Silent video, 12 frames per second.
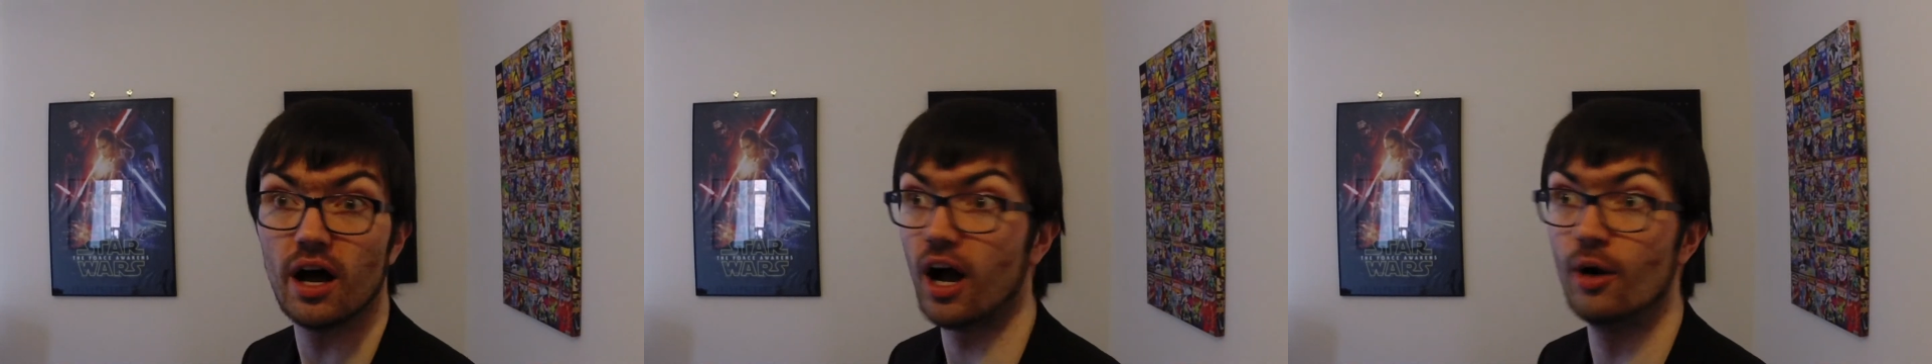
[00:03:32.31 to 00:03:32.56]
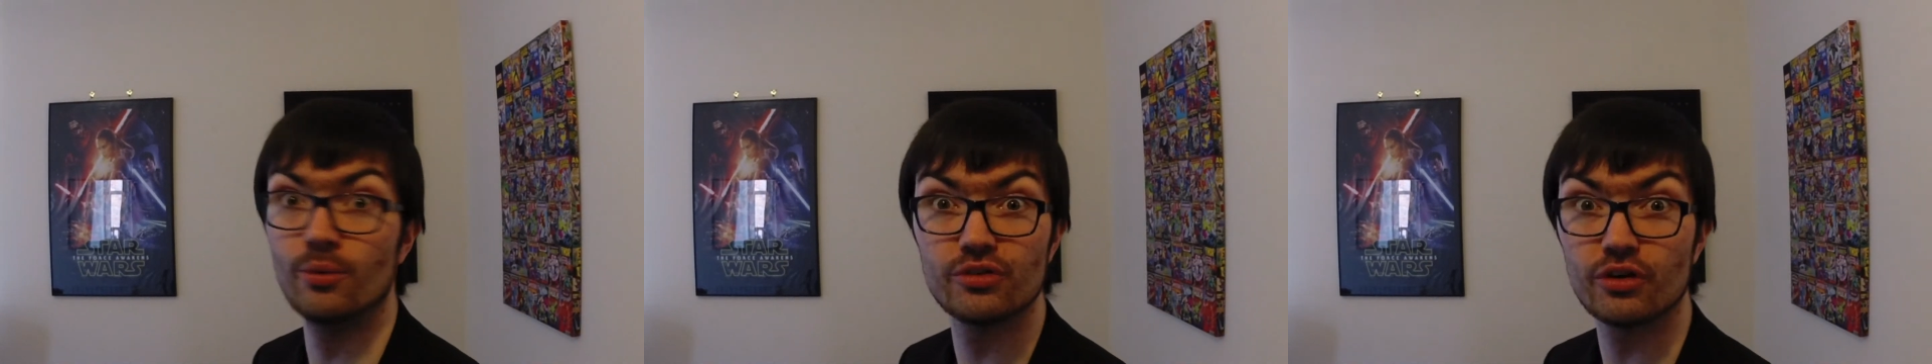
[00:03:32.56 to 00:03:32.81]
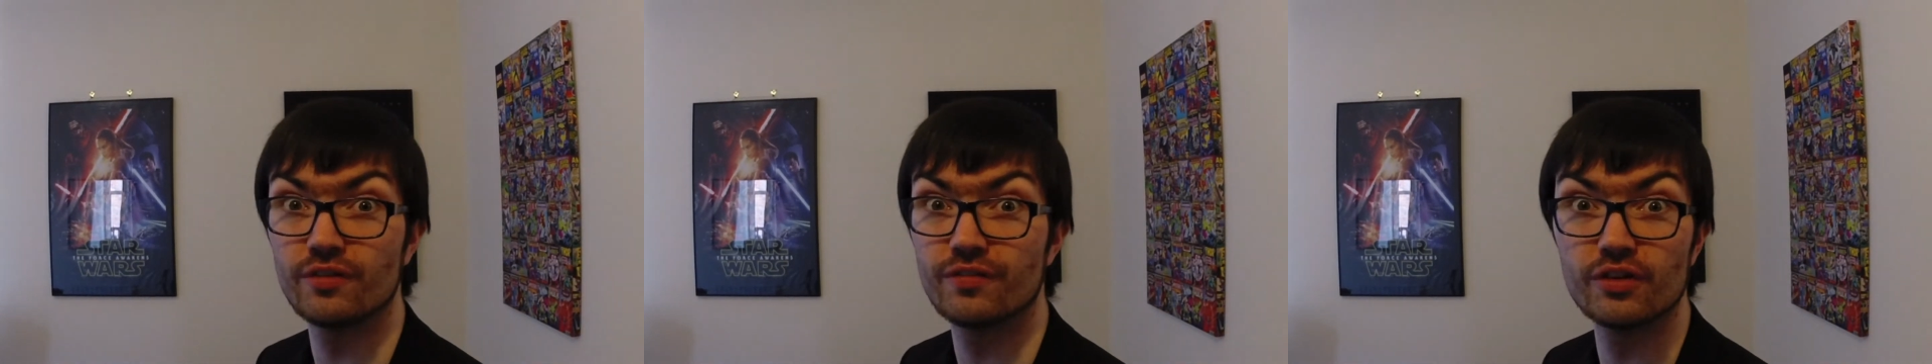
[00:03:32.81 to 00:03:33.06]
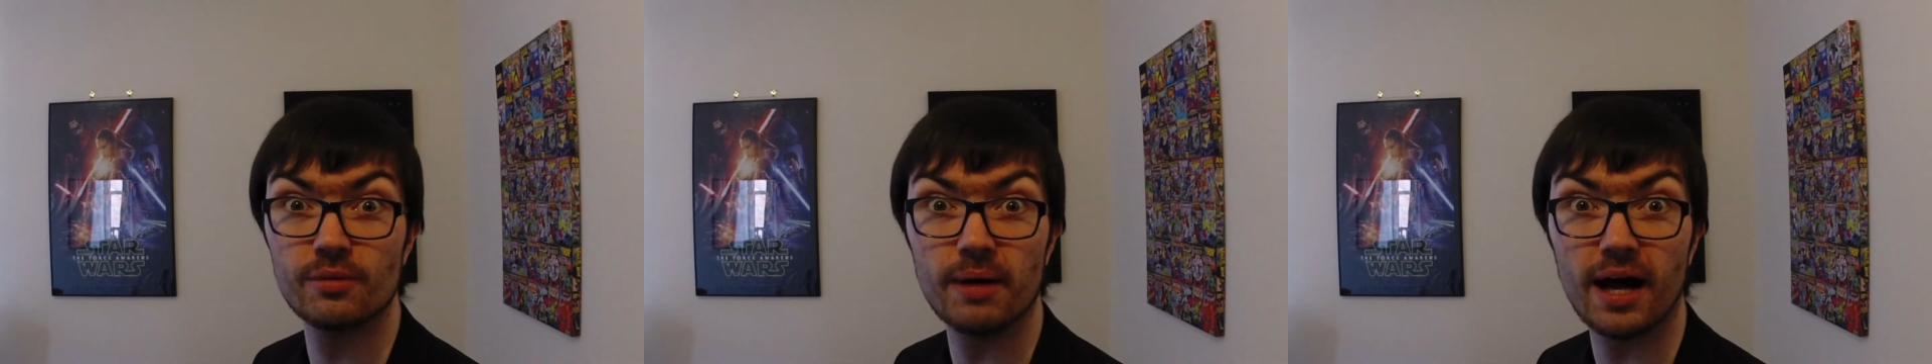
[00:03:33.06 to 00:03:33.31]
"I was looking
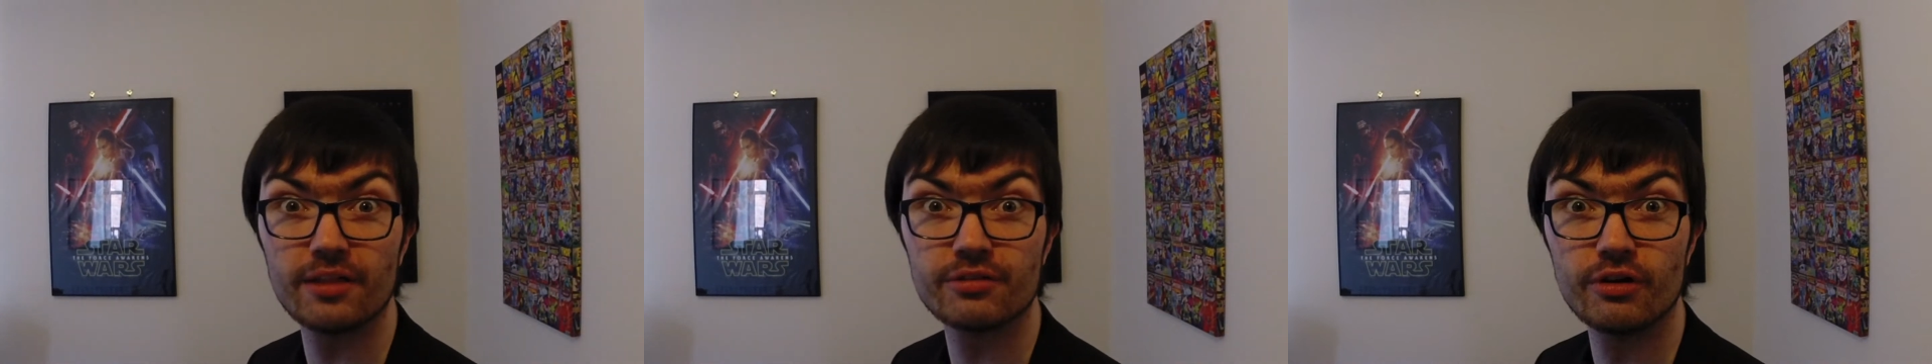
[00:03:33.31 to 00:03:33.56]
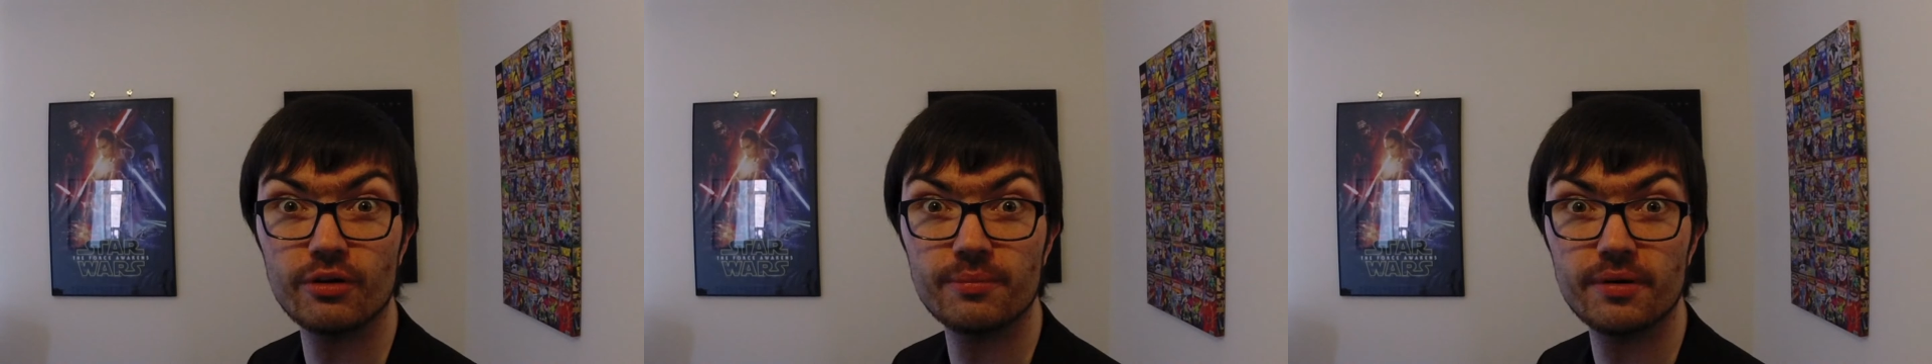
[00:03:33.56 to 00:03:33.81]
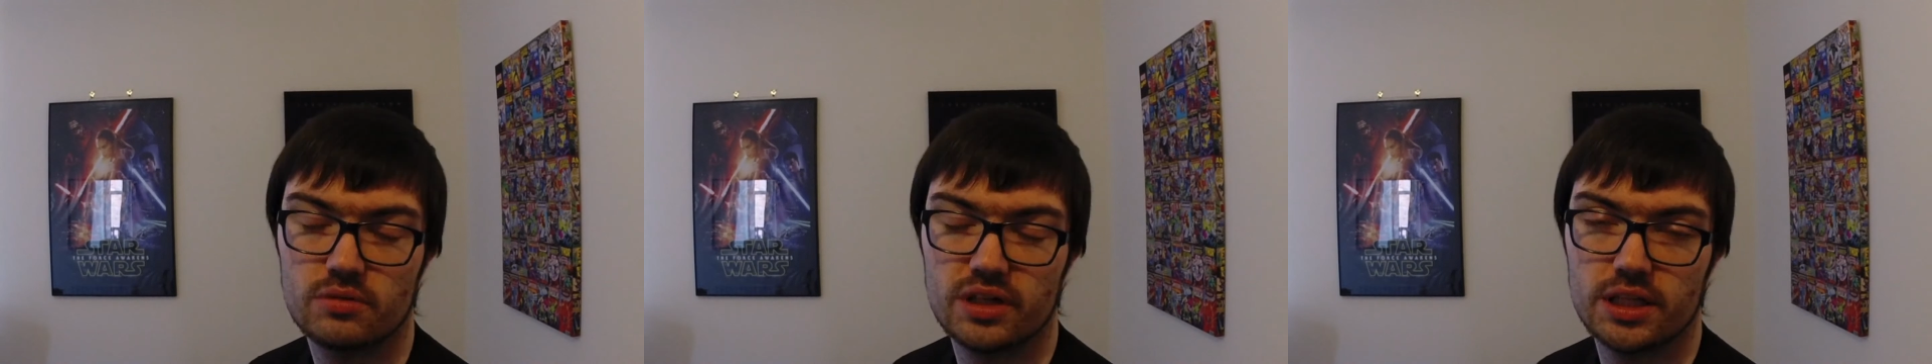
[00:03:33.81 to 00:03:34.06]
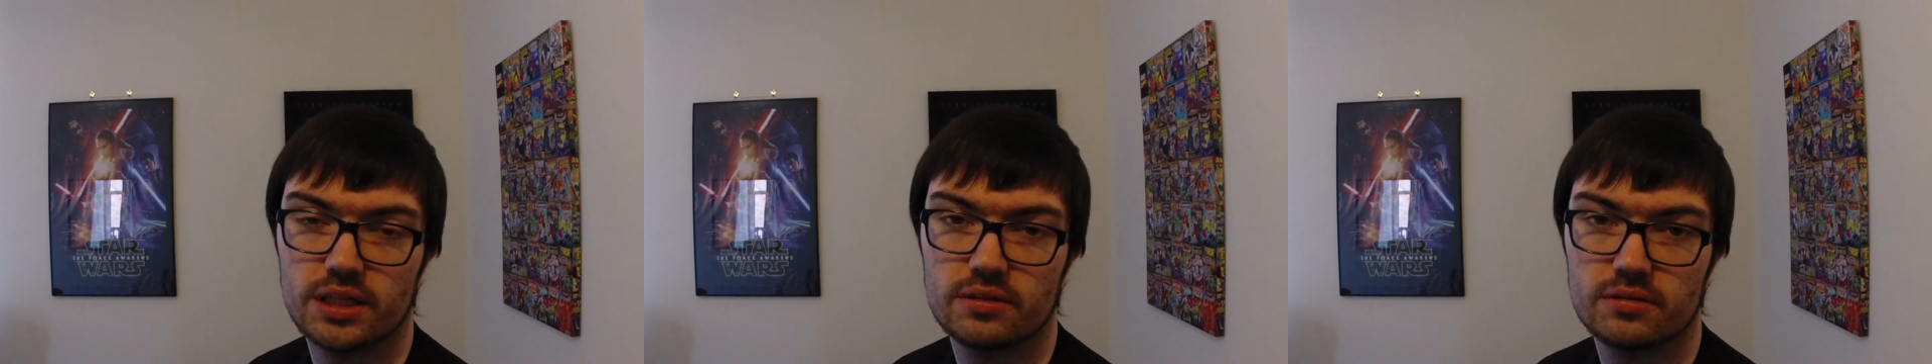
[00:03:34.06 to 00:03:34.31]
for the bathroom."
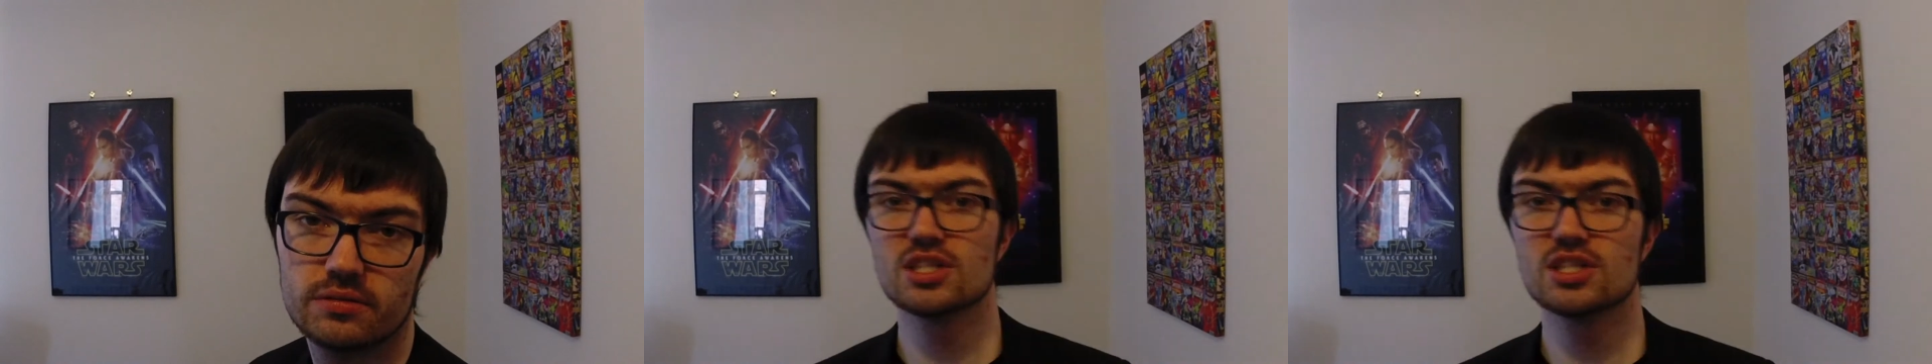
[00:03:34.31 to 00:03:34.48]
Really?